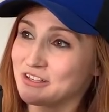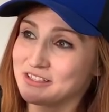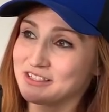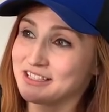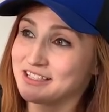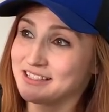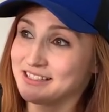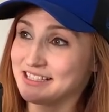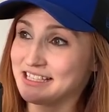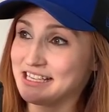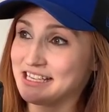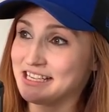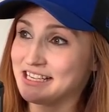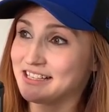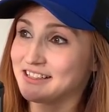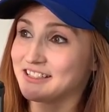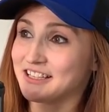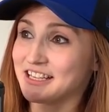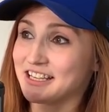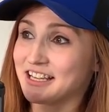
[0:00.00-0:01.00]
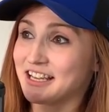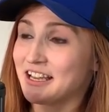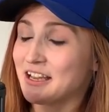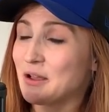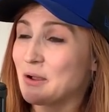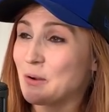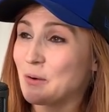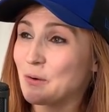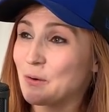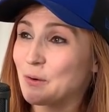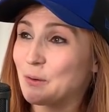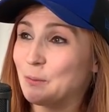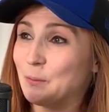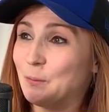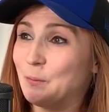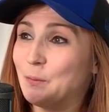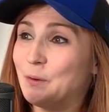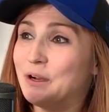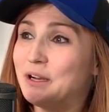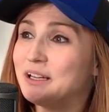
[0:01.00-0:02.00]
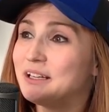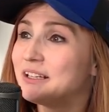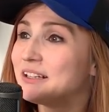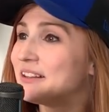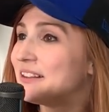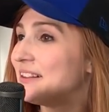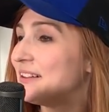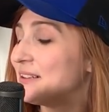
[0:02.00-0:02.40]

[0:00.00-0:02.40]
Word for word: just yeah. to see like what